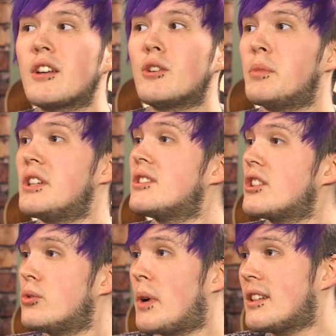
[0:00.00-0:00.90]
That could be
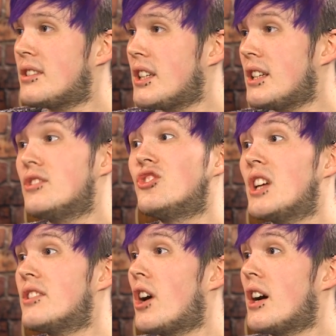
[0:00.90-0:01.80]
sexuality,
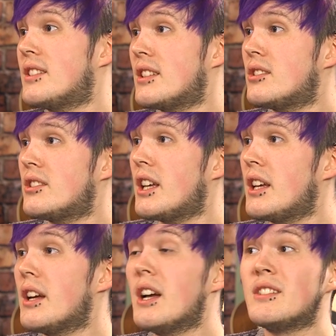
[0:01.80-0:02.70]
gender
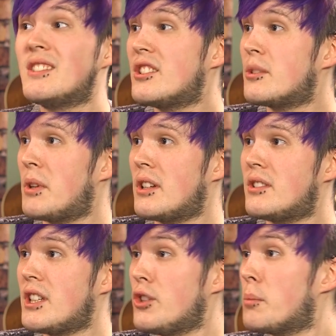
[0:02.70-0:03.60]
identity,
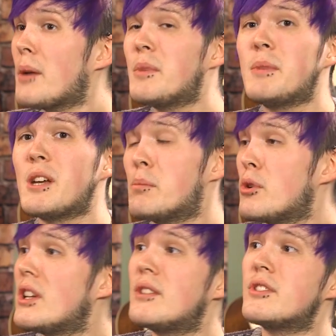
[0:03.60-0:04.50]
disability, you might be being
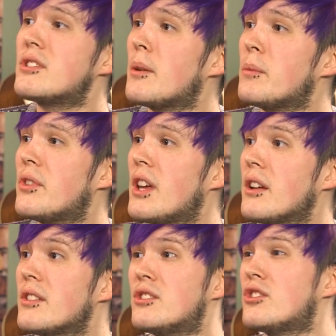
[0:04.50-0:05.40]
bullied for
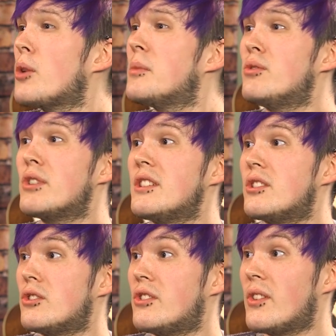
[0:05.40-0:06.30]
something. Yeah. There's so many
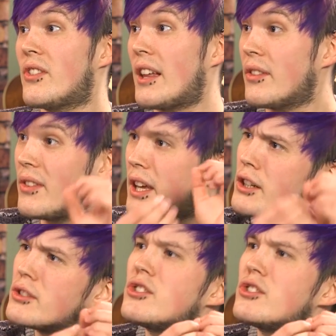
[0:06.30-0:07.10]
reasons that it could